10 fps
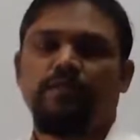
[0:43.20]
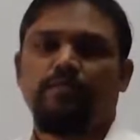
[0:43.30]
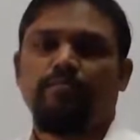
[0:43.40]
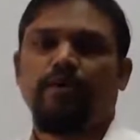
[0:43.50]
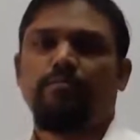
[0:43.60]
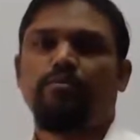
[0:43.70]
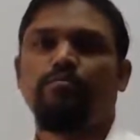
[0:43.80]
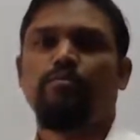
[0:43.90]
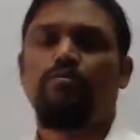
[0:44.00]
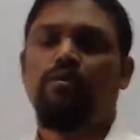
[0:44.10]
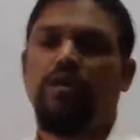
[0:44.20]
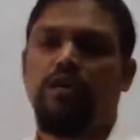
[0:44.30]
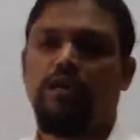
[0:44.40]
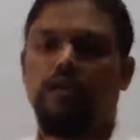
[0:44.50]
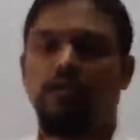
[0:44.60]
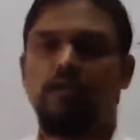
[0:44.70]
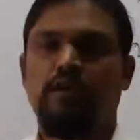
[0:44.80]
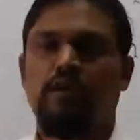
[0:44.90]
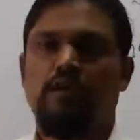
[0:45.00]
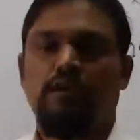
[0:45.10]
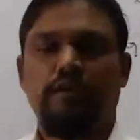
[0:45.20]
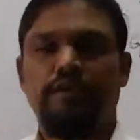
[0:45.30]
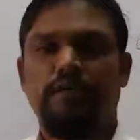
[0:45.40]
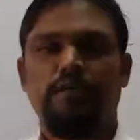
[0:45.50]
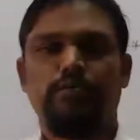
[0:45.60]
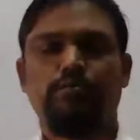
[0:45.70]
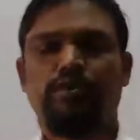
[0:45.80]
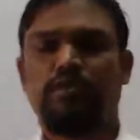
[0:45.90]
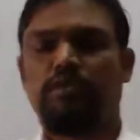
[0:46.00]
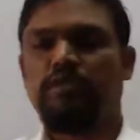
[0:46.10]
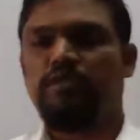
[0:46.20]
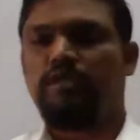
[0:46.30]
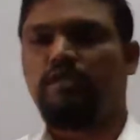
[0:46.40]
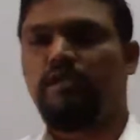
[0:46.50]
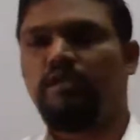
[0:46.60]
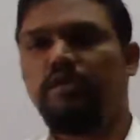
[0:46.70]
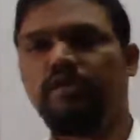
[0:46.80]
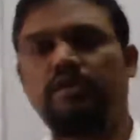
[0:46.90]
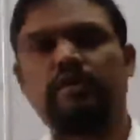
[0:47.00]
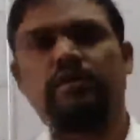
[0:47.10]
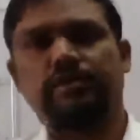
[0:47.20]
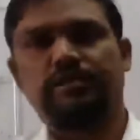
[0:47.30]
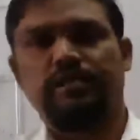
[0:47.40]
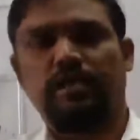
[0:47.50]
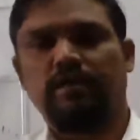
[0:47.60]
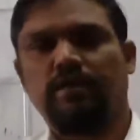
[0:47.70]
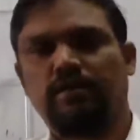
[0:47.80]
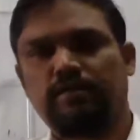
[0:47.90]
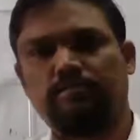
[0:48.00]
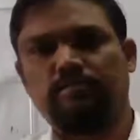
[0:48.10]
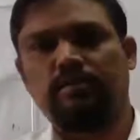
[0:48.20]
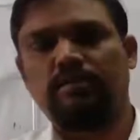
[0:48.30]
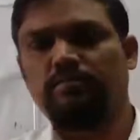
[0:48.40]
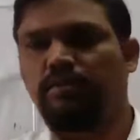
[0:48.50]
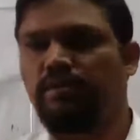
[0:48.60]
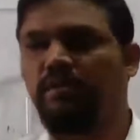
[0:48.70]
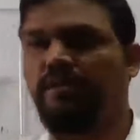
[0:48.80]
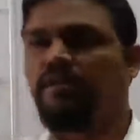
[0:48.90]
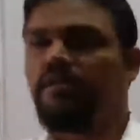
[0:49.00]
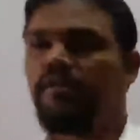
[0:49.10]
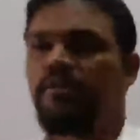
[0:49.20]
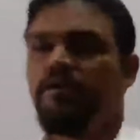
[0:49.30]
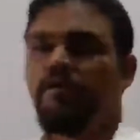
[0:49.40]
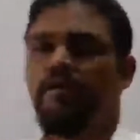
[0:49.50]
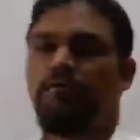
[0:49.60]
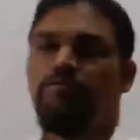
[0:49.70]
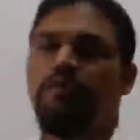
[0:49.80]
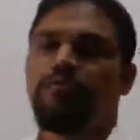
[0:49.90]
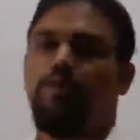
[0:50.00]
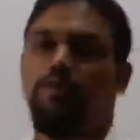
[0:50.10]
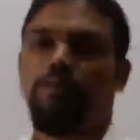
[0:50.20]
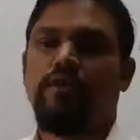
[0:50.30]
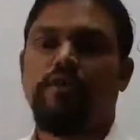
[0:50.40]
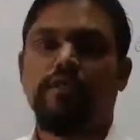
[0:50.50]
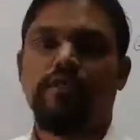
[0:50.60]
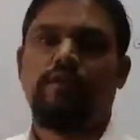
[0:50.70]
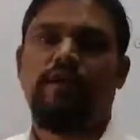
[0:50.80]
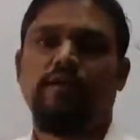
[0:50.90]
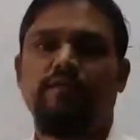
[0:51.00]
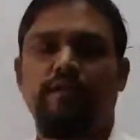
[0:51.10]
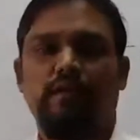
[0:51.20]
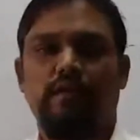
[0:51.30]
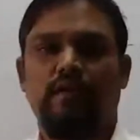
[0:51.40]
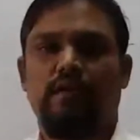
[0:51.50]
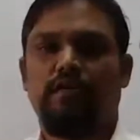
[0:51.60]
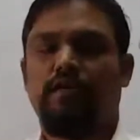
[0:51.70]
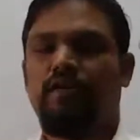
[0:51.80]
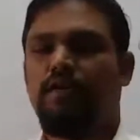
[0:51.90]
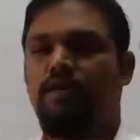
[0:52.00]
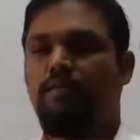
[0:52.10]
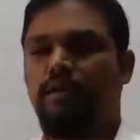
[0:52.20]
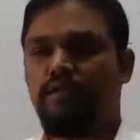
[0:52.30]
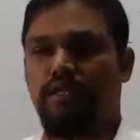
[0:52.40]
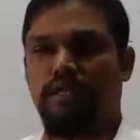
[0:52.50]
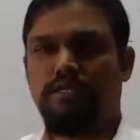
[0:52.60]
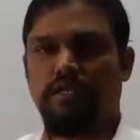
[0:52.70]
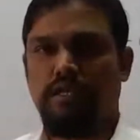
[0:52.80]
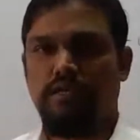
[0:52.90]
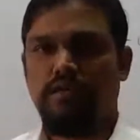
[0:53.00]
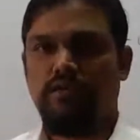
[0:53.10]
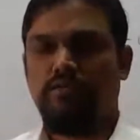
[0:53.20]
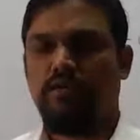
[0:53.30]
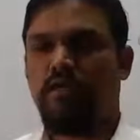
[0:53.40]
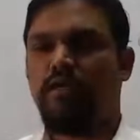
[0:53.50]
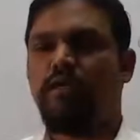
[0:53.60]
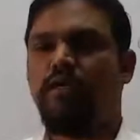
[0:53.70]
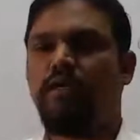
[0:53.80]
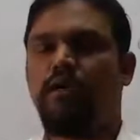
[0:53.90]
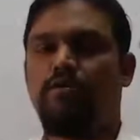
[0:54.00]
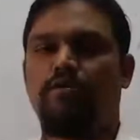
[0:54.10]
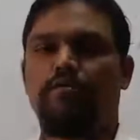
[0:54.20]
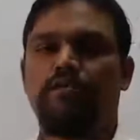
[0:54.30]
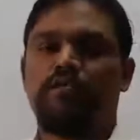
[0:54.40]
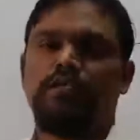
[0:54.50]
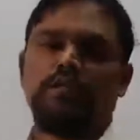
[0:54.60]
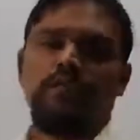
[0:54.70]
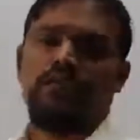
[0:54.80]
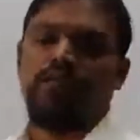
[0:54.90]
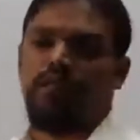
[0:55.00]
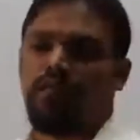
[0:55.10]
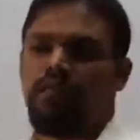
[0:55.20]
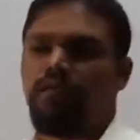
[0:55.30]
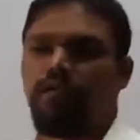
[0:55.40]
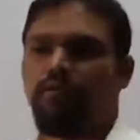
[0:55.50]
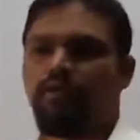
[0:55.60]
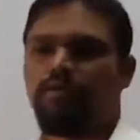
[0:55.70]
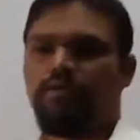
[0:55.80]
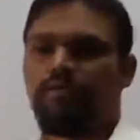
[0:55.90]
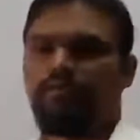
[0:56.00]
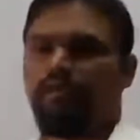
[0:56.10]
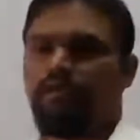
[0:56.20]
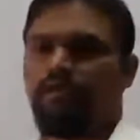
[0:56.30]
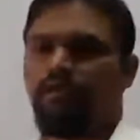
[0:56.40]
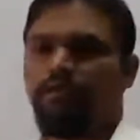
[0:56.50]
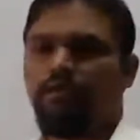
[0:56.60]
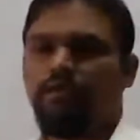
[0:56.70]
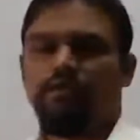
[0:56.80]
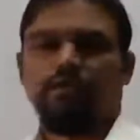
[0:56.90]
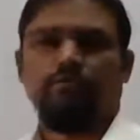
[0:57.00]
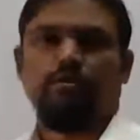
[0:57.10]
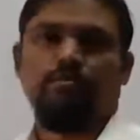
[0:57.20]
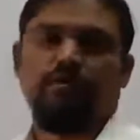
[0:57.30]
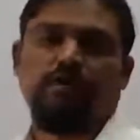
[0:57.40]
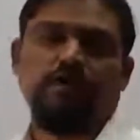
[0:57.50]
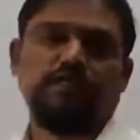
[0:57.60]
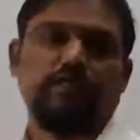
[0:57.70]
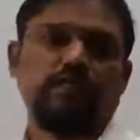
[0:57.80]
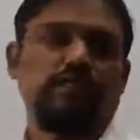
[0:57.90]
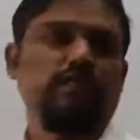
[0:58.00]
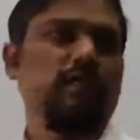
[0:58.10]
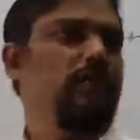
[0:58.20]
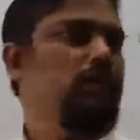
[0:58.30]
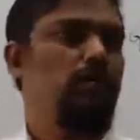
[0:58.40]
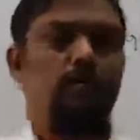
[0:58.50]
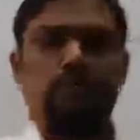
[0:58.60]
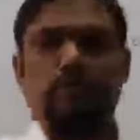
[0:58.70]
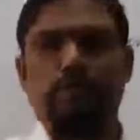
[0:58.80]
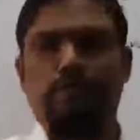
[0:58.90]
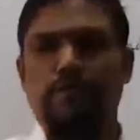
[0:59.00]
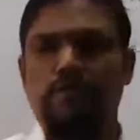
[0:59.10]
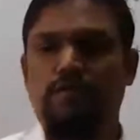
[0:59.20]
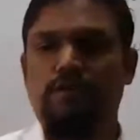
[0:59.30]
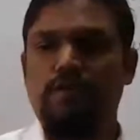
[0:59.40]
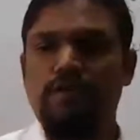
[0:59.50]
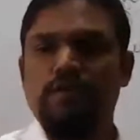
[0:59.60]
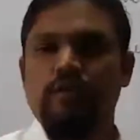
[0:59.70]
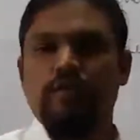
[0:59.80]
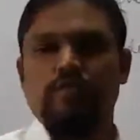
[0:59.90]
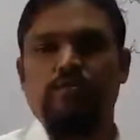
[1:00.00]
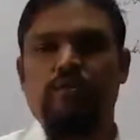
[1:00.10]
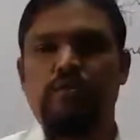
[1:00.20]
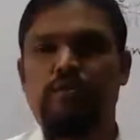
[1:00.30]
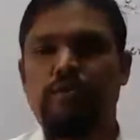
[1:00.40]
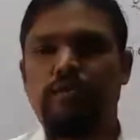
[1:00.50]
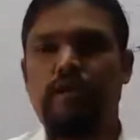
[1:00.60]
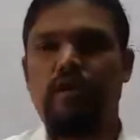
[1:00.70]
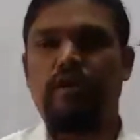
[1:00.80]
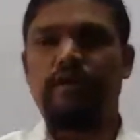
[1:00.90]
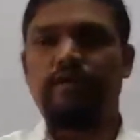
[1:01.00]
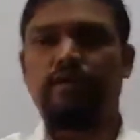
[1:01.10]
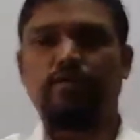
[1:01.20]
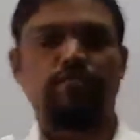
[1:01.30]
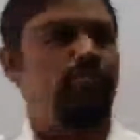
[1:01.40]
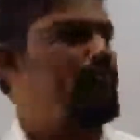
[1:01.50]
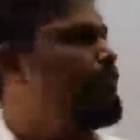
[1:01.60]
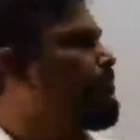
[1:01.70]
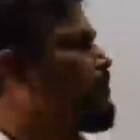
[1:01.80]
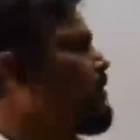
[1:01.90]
Mehboob ul Haq introduced that HDI concept, but later it was popularized by Dr. Amartya Sen, okay, Indian economist Dr. Amartya Sen popularized that concept. Okay, so that's why according to whom?